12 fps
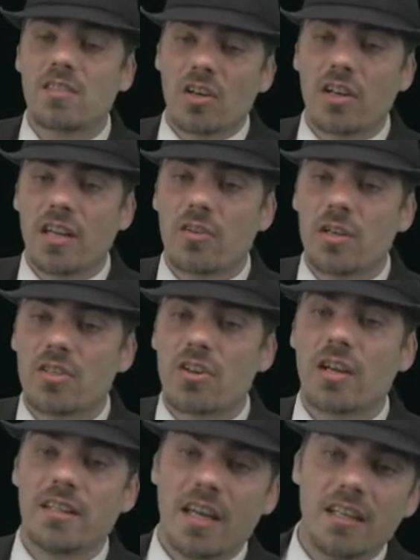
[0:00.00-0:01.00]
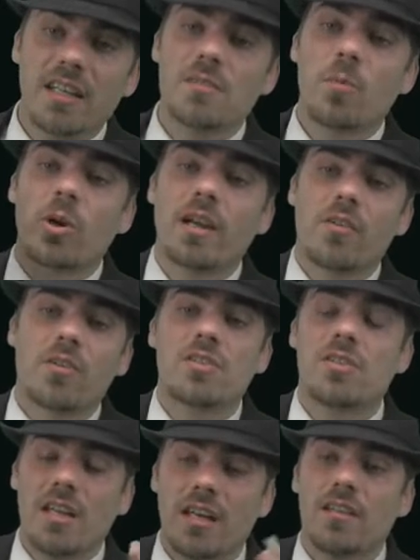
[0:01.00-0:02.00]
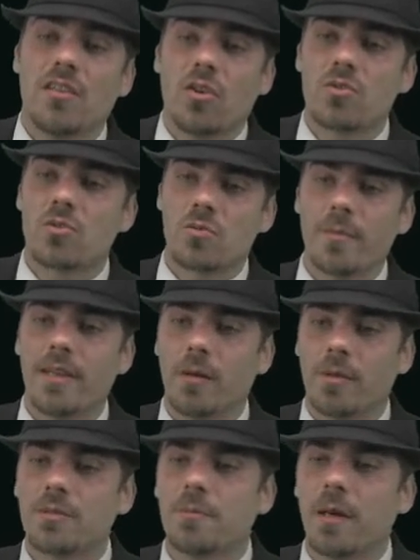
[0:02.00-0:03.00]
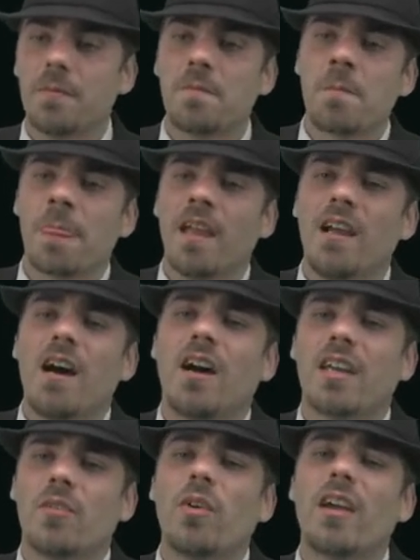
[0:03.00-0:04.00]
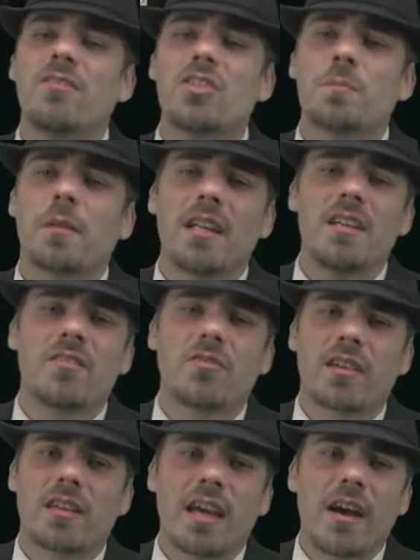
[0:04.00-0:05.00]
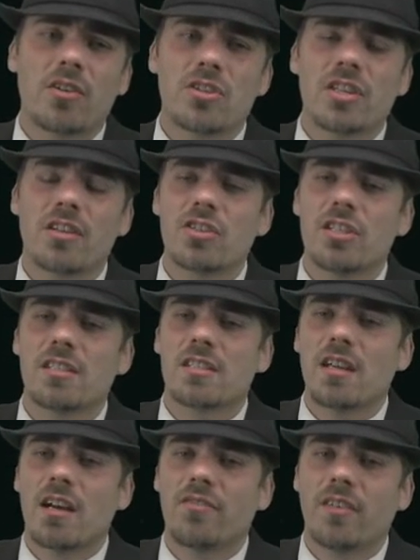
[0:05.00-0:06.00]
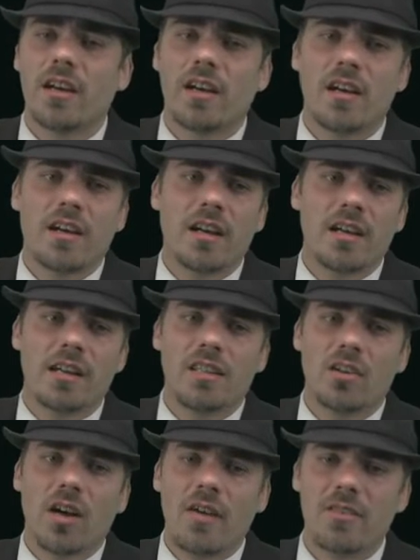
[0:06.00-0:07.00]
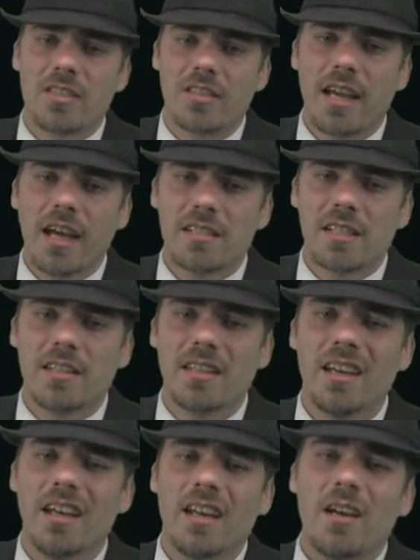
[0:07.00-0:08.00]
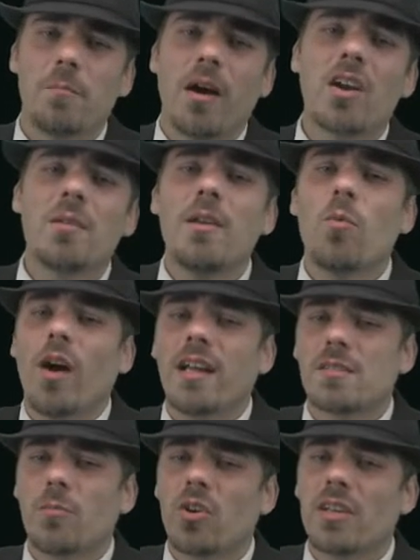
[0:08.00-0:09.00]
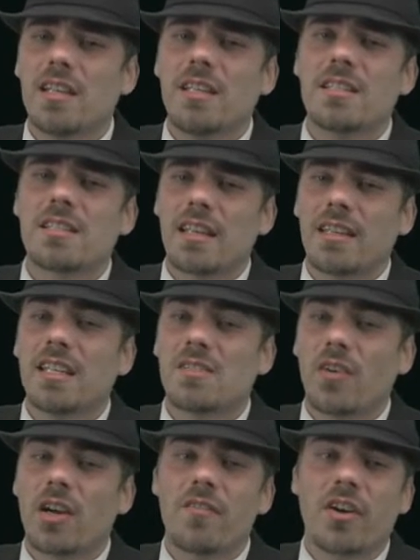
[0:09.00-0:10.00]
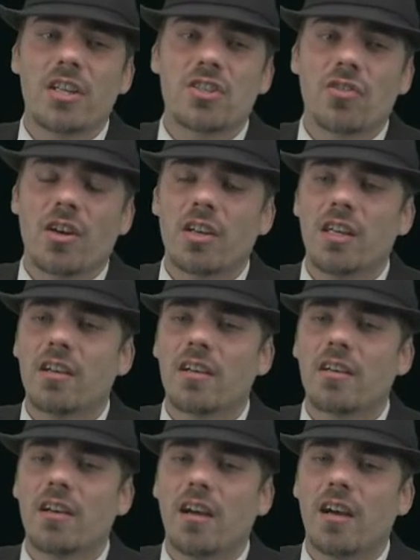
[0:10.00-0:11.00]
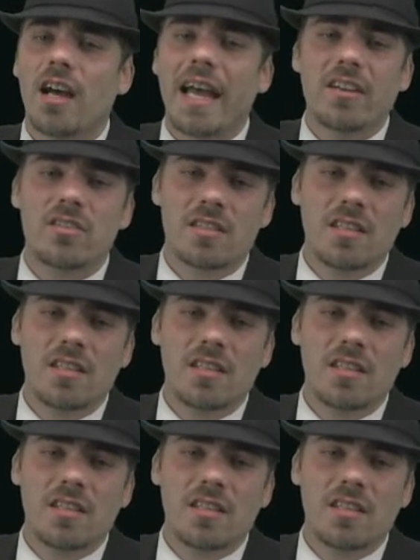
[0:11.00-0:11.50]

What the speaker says: it's already a creature and then gets more counters, then those ones will be doubled. But again, we have just plenty of counter synergies and stuff. Obviously the Ozolith. Part of me wants more of these because I think it's very, very strong here. I could